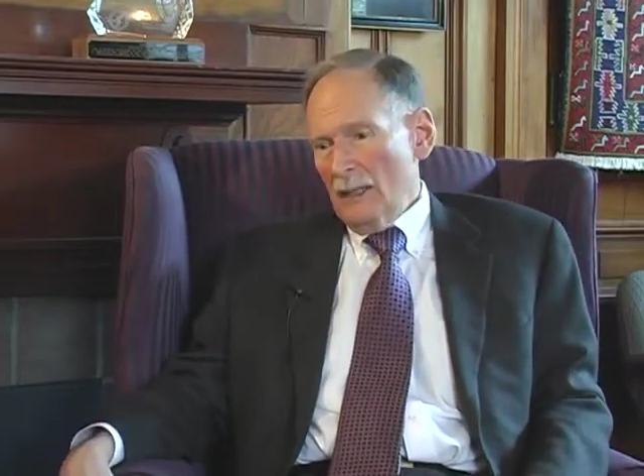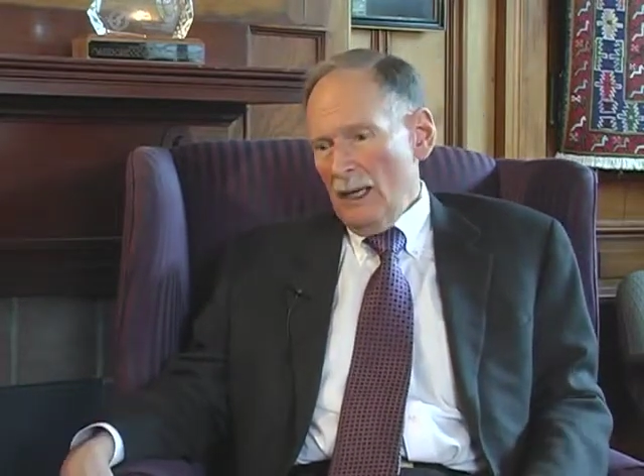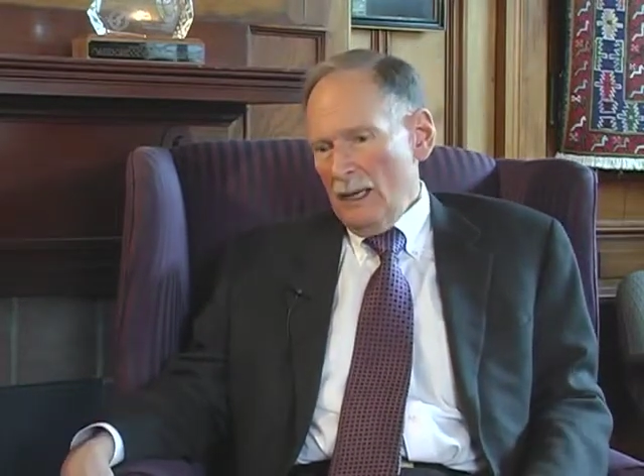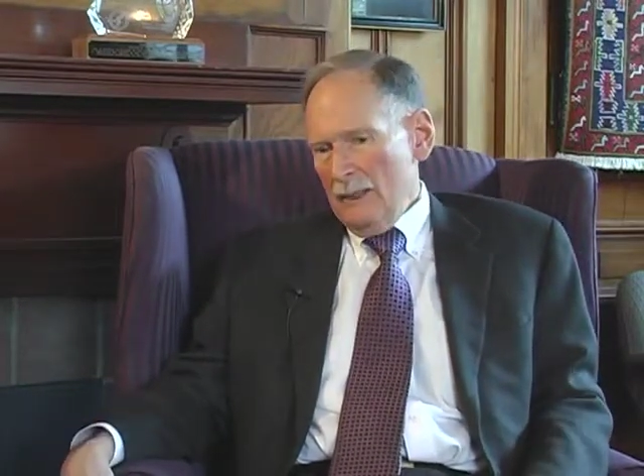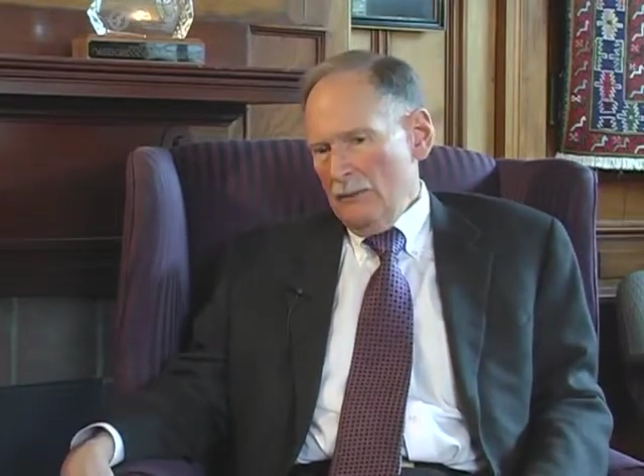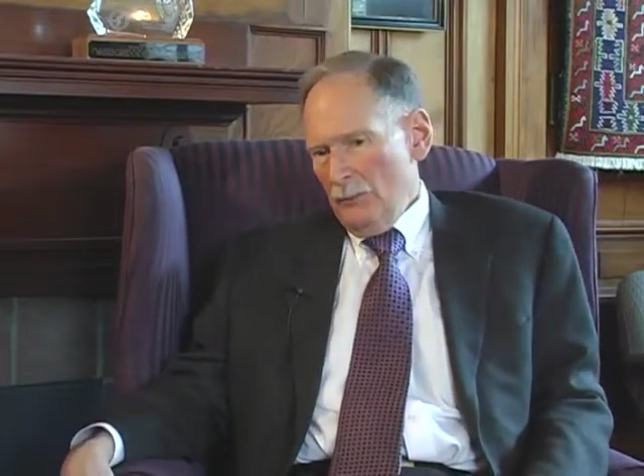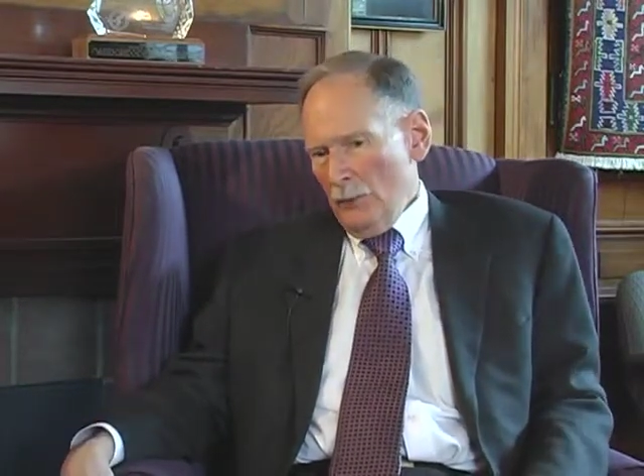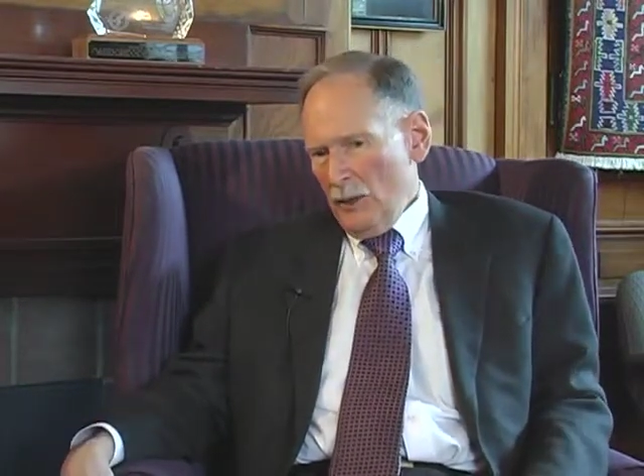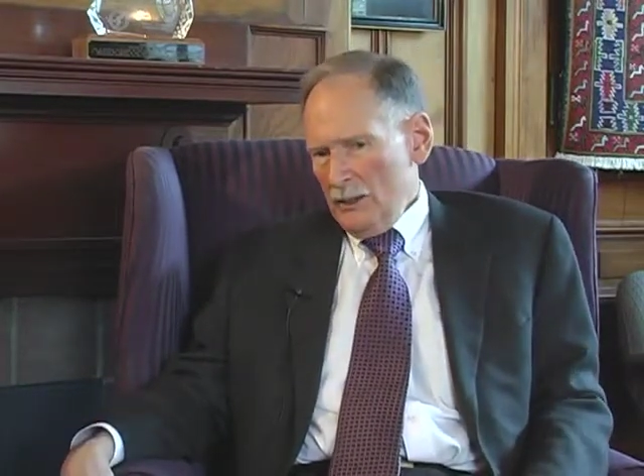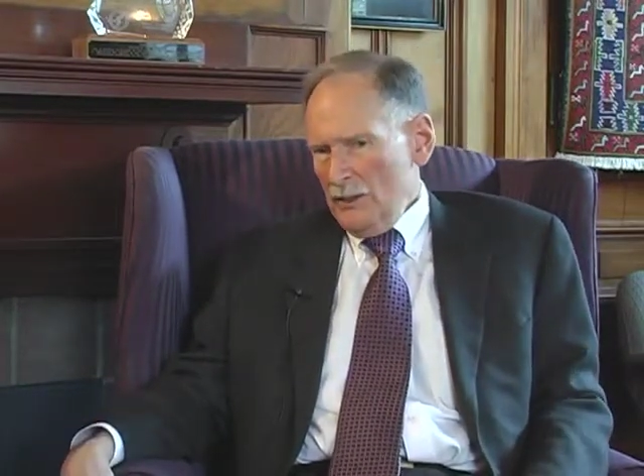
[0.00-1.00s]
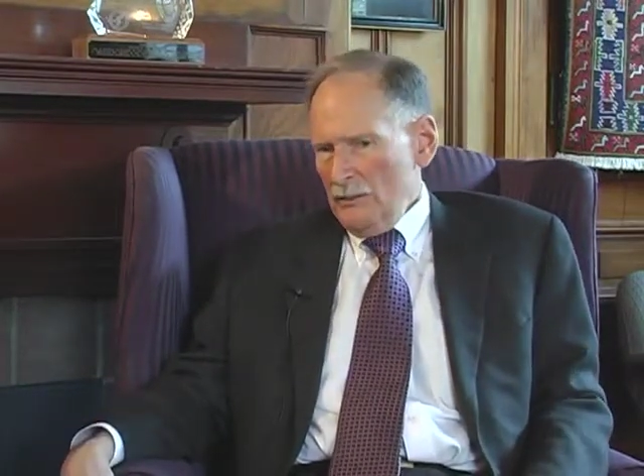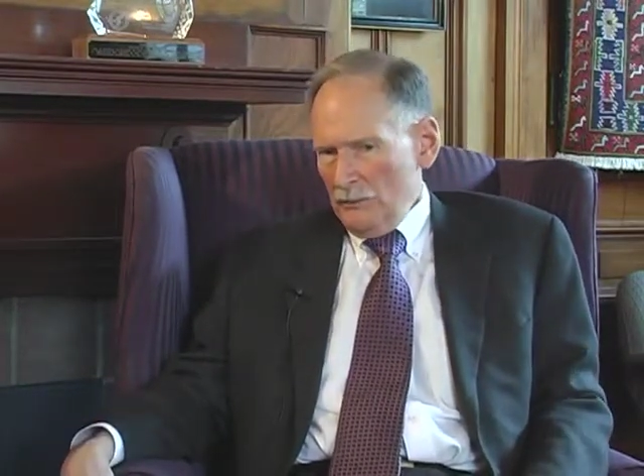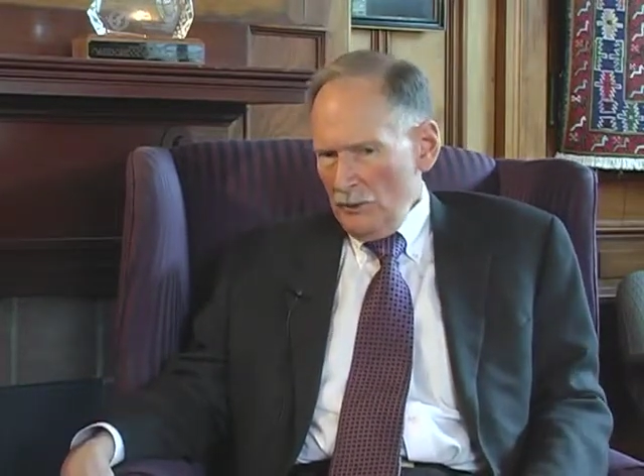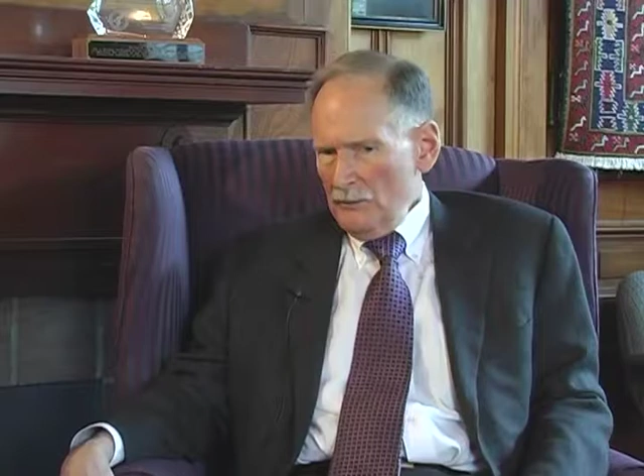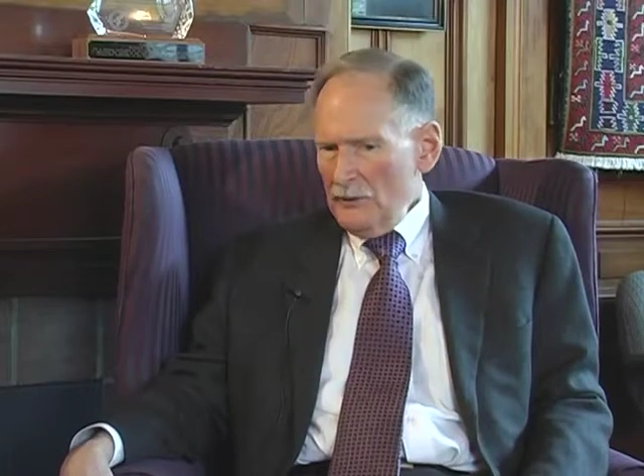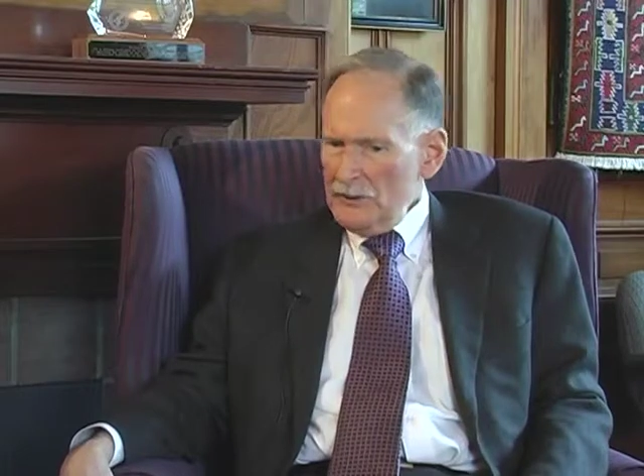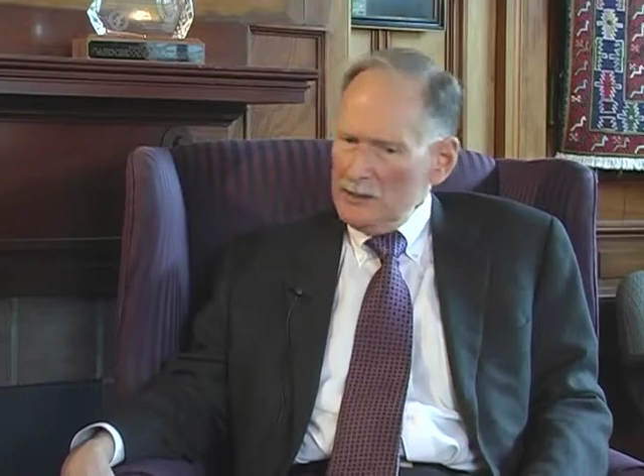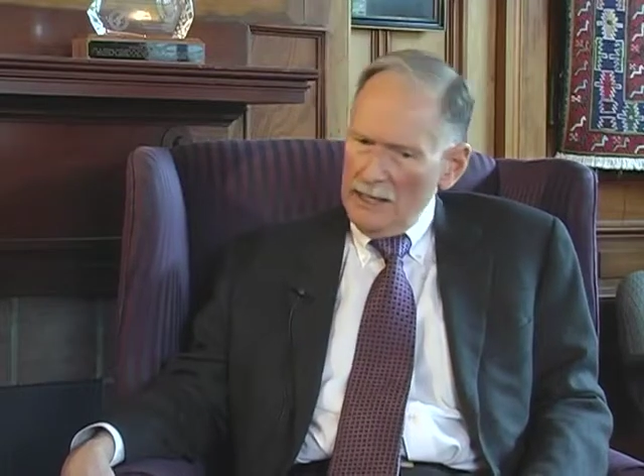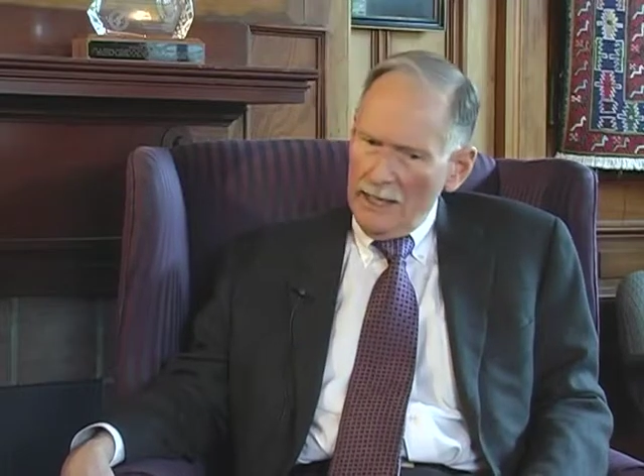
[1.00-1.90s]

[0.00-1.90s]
I brought to the provost the